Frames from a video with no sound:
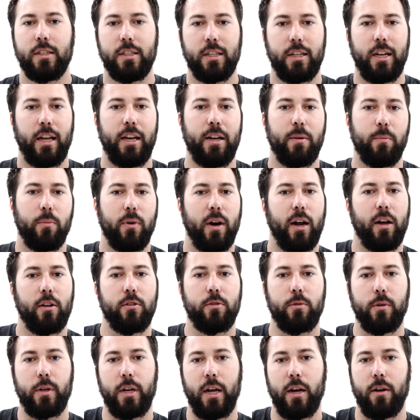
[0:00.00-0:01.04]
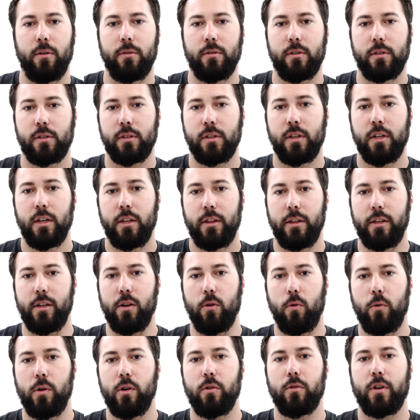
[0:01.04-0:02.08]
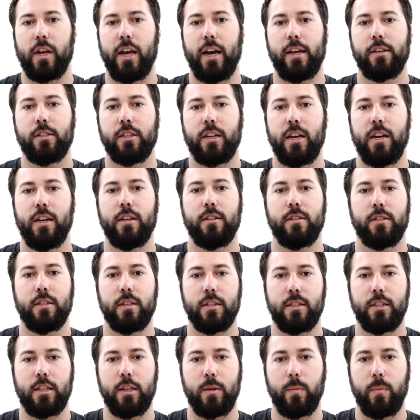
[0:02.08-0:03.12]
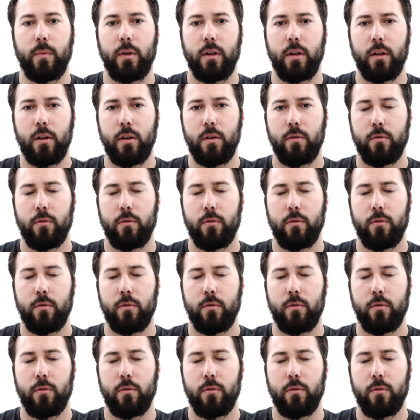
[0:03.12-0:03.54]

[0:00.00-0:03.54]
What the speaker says: Today I'm proud to announce the Oil Catch Can system